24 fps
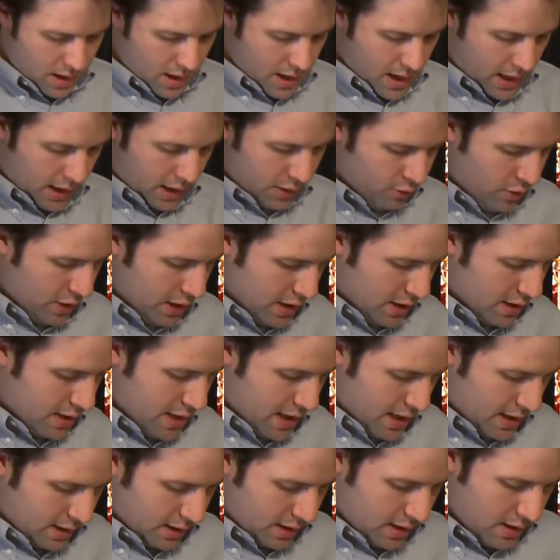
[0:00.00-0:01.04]
I can read a
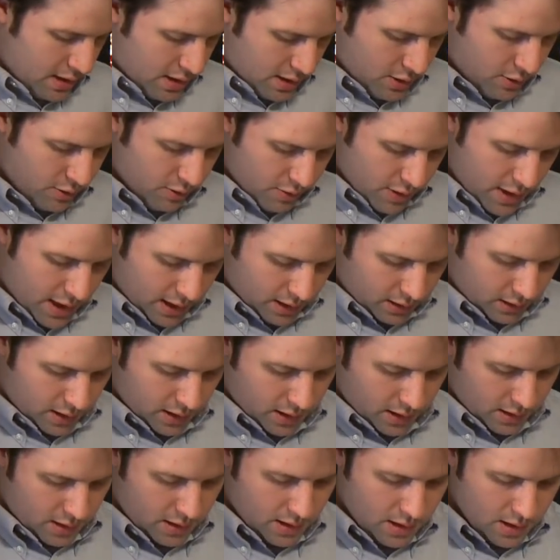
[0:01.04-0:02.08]
disk
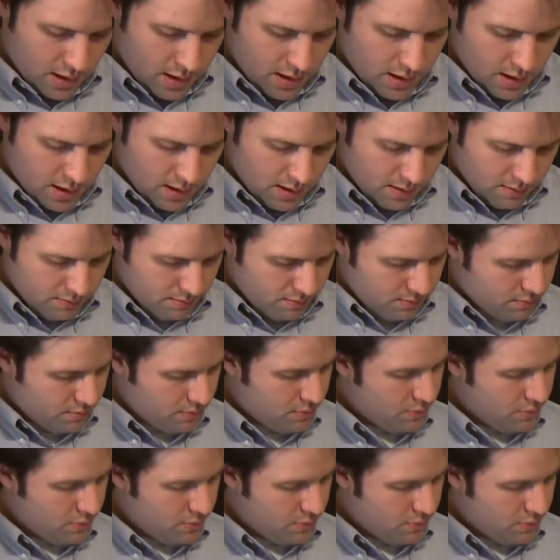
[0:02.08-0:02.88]
directly. Um,